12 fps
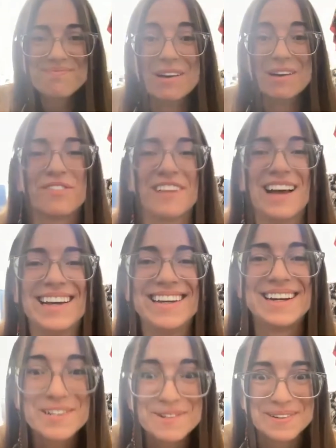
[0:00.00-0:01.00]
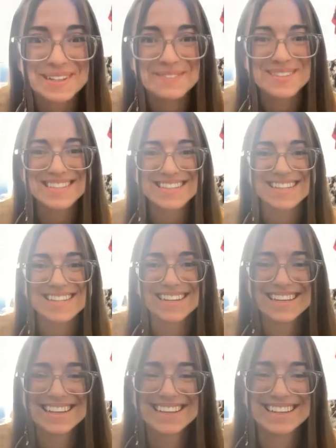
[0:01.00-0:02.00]
We fly in our dreams.
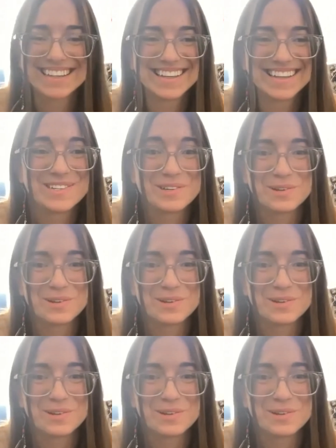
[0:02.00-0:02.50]
Do